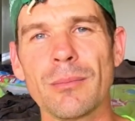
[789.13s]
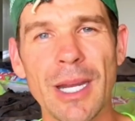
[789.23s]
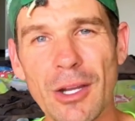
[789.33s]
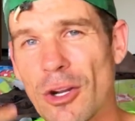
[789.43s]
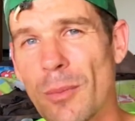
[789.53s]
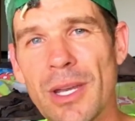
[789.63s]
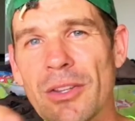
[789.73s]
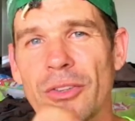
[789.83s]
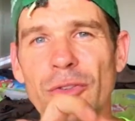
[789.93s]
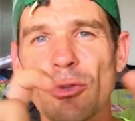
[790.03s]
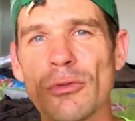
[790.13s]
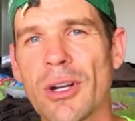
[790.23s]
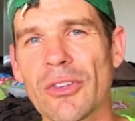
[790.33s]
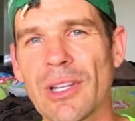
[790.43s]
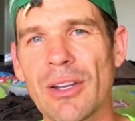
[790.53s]
make a comment, this is Doing
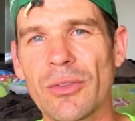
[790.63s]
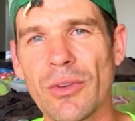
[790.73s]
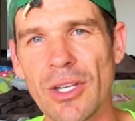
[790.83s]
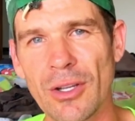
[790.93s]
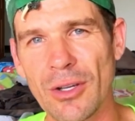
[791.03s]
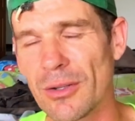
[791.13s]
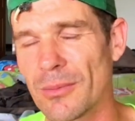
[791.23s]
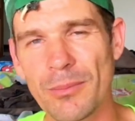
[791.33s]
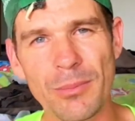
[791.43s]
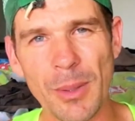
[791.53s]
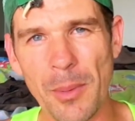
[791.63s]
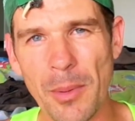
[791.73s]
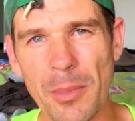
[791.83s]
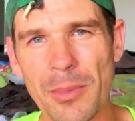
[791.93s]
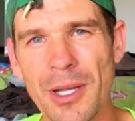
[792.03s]
Rider's latest video, blah, blah,
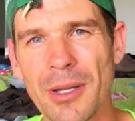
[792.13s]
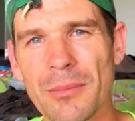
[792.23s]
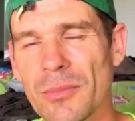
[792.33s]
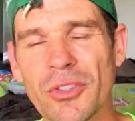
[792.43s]
blah, blah, blah.